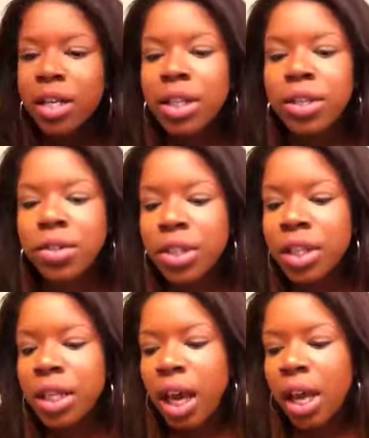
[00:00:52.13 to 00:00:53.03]

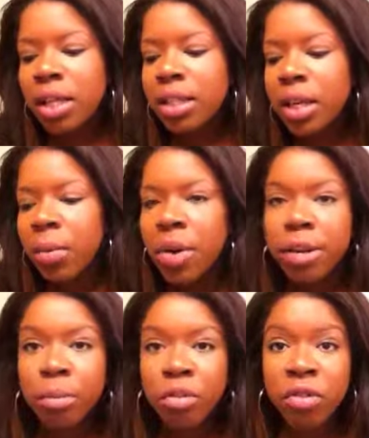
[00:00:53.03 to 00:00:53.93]
just in case I
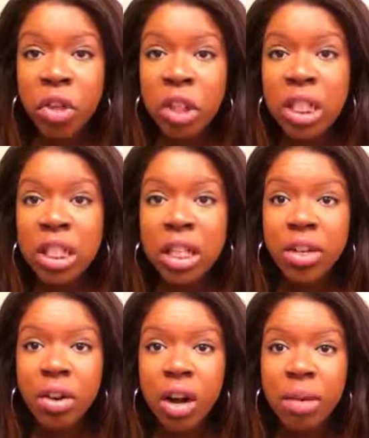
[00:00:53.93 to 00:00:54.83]
wanted more fullness
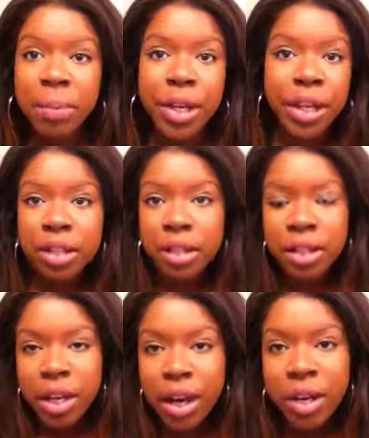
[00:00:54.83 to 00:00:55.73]
later on,
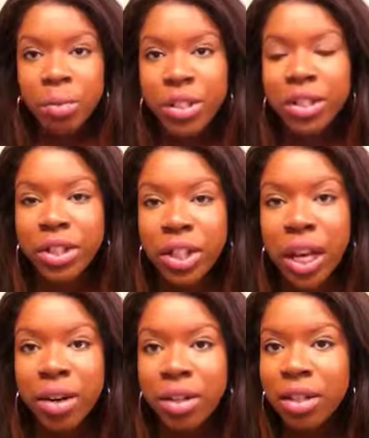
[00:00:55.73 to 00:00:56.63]
because hair will shed,